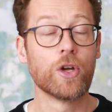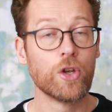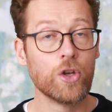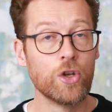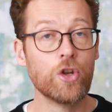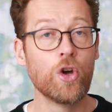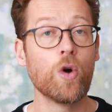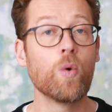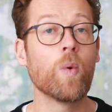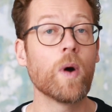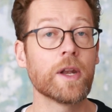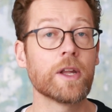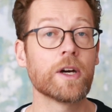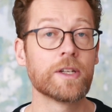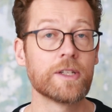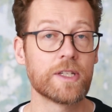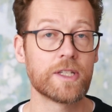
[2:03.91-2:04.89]
no one
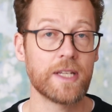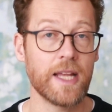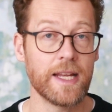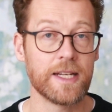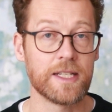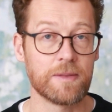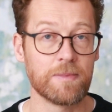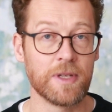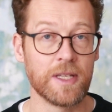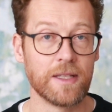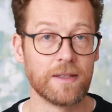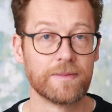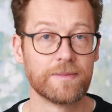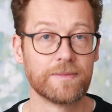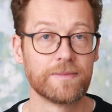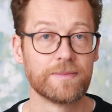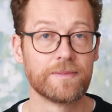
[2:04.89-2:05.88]
understands me.
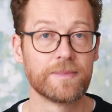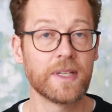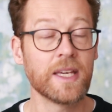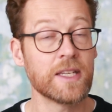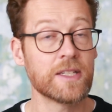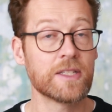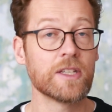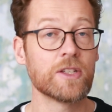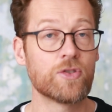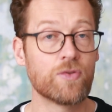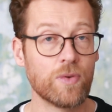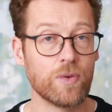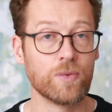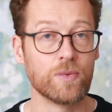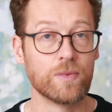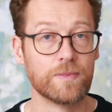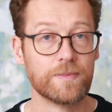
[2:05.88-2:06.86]
Is it true?